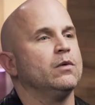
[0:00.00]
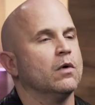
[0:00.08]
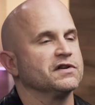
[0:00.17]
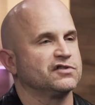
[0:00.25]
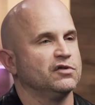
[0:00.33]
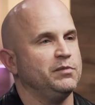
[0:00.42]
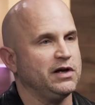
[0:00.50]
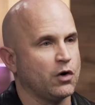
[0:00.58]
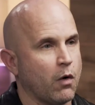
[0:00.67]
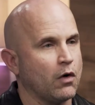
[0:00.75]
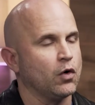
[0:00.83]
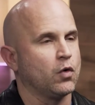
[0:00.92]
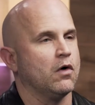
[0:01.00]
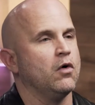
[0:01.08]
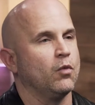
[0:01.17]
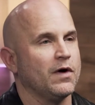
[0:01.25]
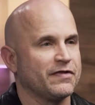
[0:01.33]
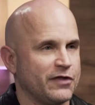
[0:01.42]
wants to be quote unquote
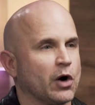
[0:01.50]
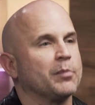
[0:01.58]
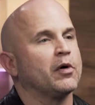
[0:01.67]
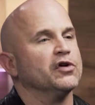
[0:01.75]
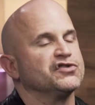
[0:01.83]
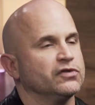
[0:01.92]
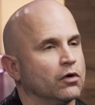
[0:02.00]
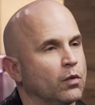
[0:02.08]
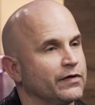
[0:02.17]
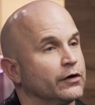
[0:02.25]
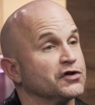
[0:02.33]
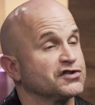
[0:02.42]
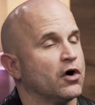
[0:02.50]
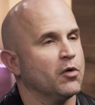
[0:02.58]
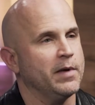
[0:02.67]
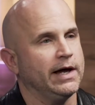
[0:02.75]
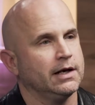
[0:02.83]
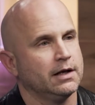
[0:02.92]
with their person or with their
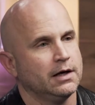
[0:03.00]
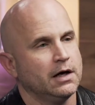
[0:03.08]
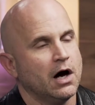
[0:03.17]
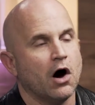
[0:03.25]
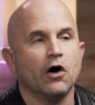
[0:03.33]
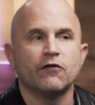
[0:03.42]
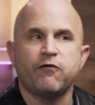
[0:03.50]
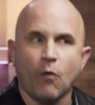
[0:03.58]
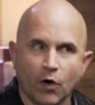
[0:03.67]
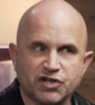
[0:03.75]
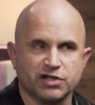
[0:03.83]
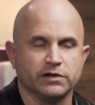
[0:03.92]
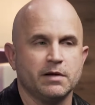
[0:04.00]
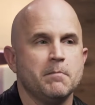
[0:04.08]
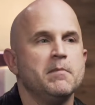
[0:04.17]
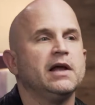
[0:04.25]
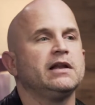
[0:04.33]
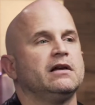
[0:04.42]
soulmate. Unfortunately,
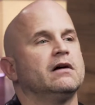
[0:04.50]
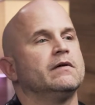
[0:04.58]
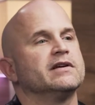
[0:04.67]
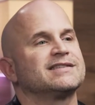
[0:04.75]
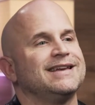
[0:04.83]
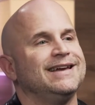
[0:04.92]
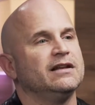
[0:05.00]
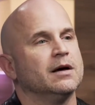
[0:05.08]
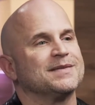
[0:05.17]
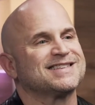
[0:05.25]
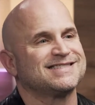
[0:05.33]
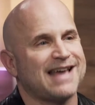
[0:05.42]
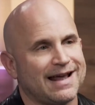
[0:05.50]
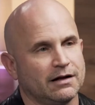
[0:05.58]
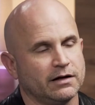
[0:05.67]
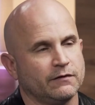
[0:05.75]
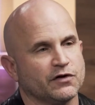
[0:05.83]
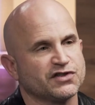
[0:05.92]
many of us end up
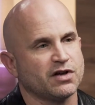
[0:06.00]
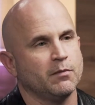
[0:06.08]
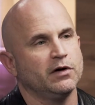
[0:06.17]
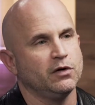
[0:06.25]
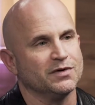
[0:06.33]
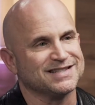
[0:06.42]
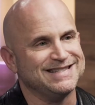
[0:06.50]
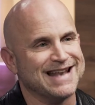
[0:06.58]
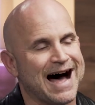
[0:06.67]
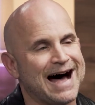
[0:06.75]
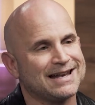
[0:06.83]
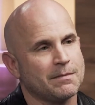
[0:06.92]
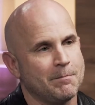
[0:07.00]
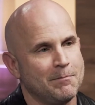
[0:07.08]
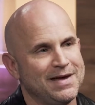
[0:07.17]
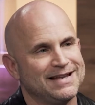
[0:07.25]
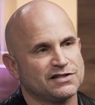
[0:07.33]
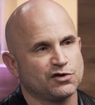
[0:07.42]
settling for someone who is not
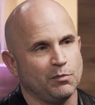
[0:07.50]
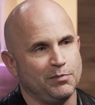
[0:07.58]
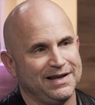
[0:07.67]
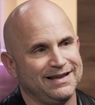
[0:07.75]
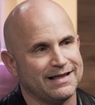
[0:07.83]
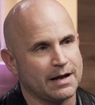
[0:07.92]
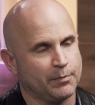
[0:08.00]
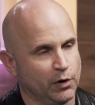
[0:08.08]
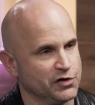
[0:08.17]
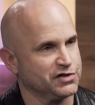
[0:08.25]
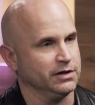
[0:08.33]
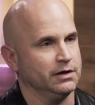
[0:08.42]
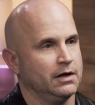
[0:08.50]
meant to be that person.